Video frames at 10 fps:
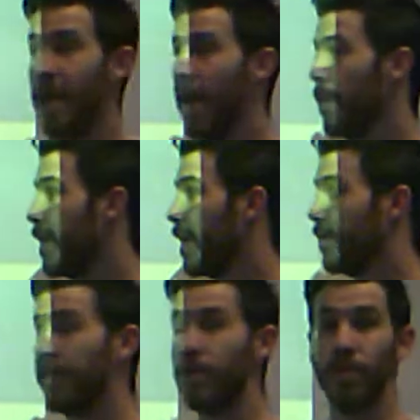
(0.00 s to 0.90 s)
Because
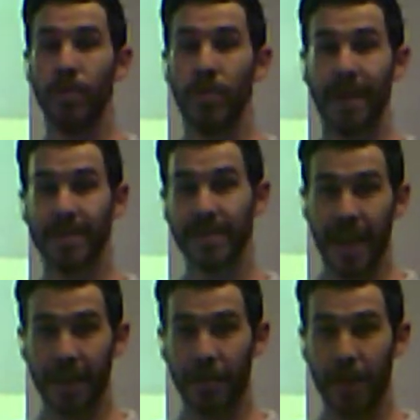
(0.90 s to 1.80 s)
if you do not
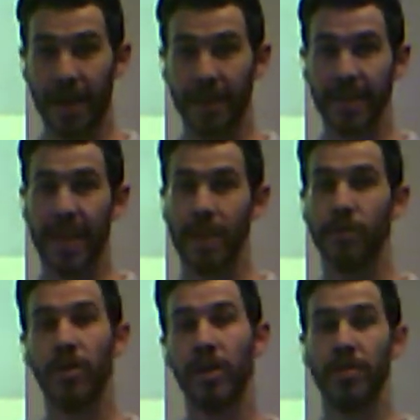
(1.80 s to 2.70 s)
cite correctly and you
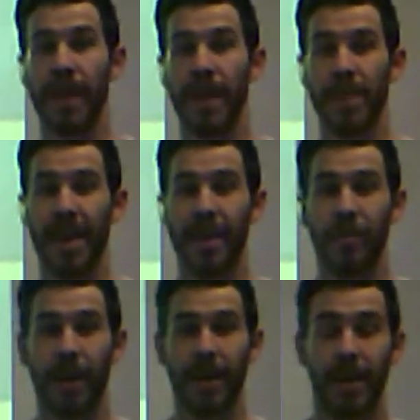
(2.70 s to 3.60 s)
do not use APA
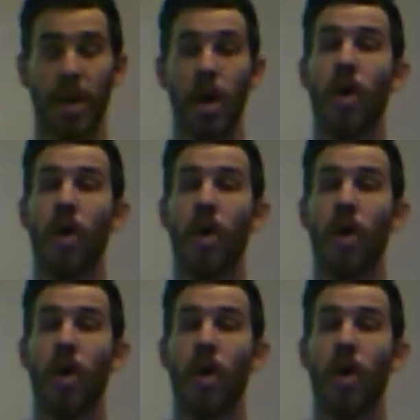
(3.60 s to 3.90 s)
correctly